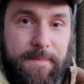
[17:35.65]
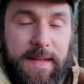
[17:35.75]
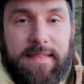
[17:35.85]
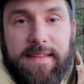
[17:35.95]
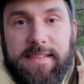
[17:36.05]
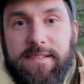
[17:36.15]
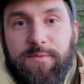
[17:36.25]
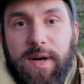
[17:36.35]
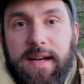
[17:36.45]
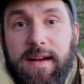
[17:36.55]
And this is
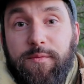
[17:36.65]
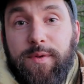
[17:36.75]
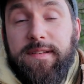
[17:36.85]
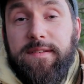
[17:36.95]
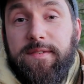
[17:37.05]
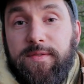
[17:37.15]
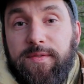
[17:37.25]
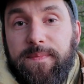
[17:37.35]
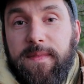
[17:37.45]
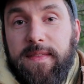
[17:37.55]
why I wanted to
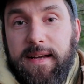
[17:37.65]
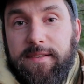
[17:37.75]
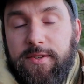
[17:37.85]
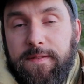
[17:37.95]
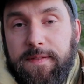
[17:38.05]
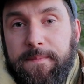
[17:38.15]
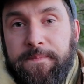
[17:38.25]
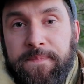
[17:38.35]
do that shift.